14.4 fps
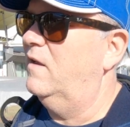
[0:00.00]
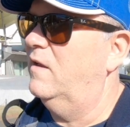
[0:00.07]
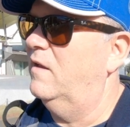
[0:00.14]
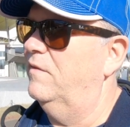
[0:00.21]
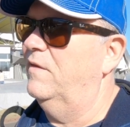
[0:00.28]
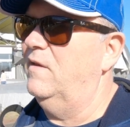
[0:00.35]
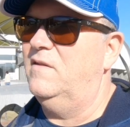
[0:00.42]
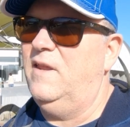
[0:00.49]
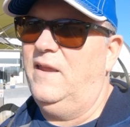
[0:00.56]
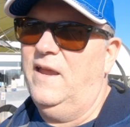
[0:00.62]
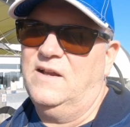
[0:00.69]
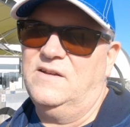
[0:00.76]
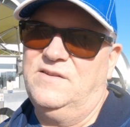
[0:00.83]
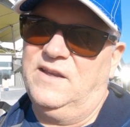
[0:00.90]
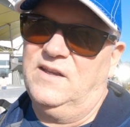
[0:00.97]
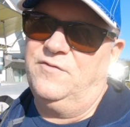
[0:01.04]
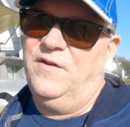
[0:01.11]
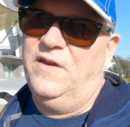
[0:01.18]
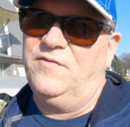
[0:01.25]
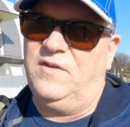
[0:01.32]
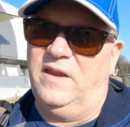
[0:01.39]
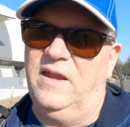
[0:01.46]
the
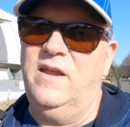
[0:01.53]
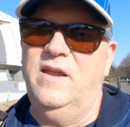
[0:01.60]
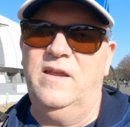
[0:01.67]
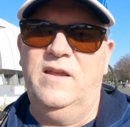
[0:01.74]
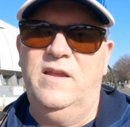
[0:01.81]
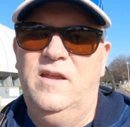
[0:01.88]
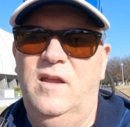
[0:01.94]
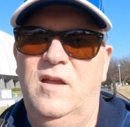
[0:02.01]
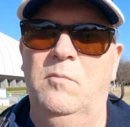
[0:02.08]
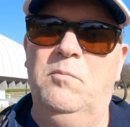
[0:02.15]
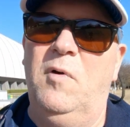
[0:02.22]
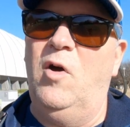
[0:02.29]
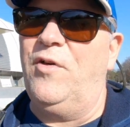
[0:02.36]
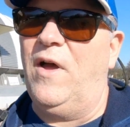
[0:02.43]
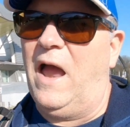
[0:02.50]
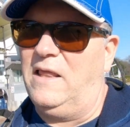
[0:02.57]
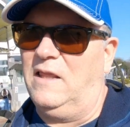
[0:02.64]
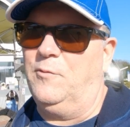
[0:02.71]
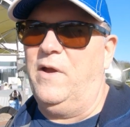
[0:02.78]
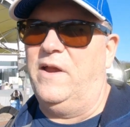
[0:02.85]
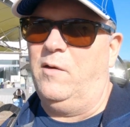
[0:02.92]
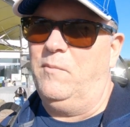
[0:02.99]
TX650. Both highly
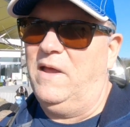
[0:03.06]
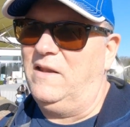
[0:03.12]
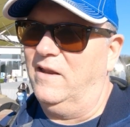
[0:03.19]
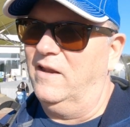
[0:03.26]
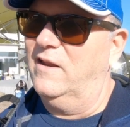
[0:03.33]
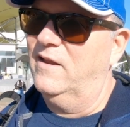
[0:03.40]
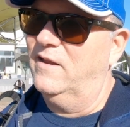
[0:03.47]
recommended.